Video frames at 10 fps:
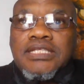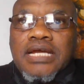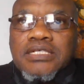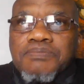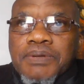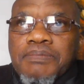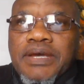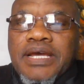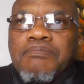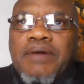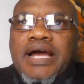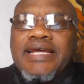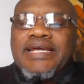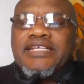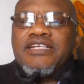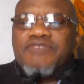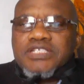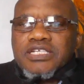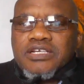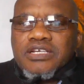that is prepared by an
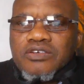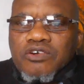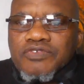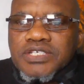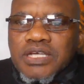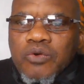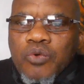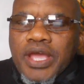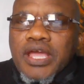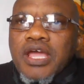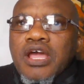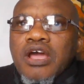investigating officer where